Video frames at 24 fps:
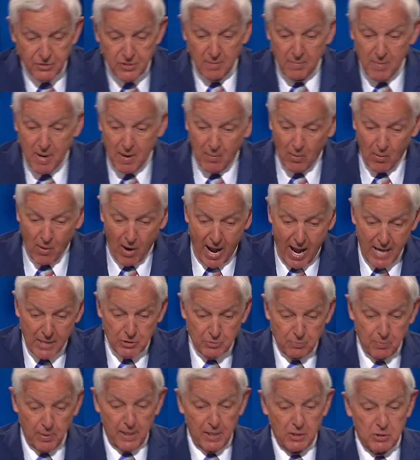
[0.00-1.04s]
to memorize,
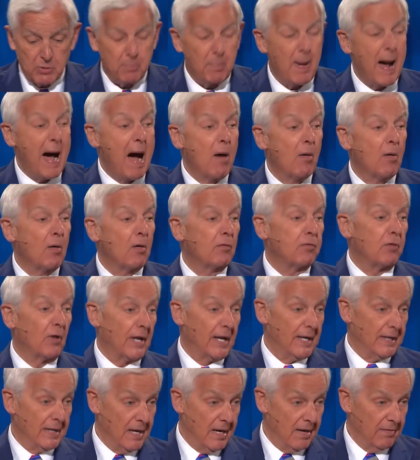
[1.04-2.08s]
but it's powerful
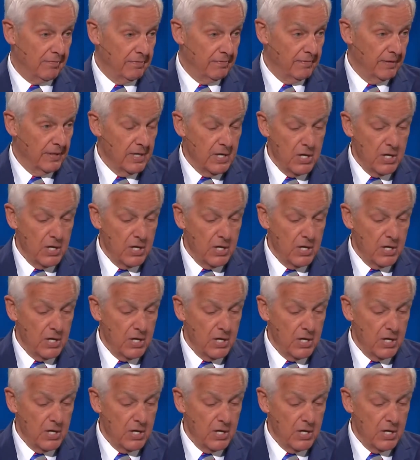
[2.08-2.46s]
enough